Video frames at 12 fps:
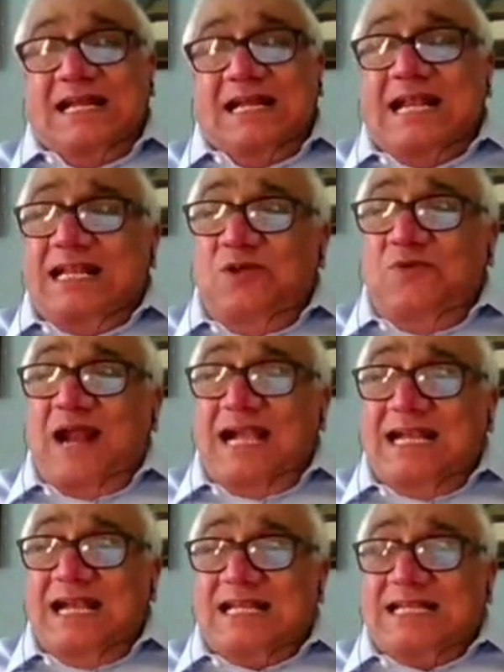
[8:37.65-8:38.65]
that the
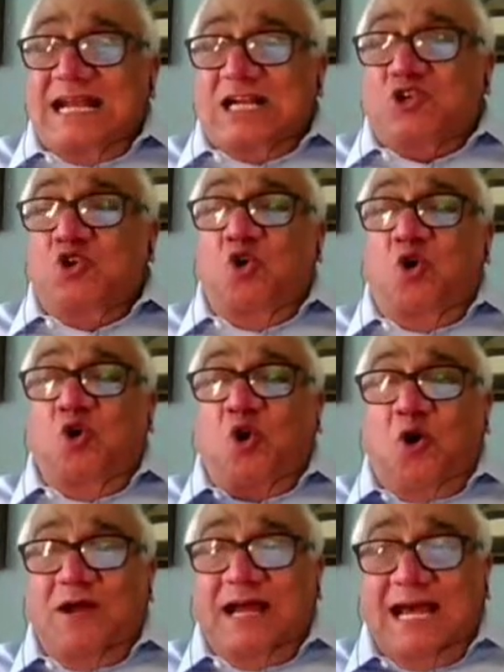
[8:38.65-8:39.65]
United States no
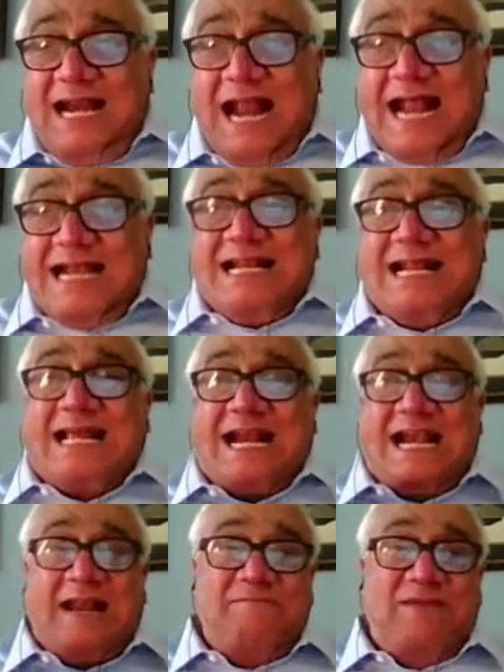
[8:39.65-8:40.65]
longer has the
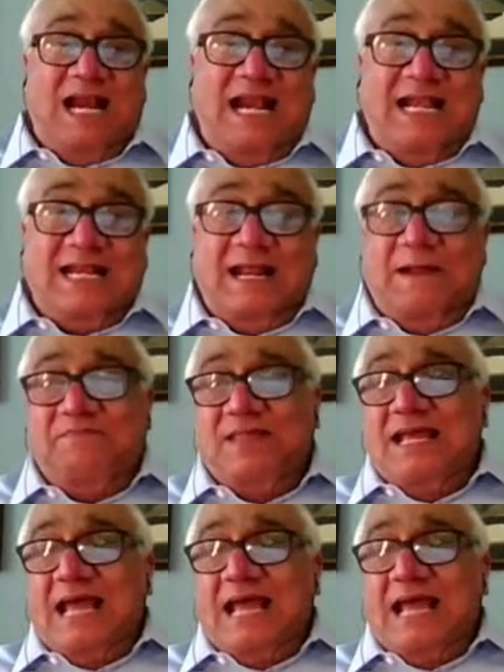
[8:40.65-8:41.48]
credibility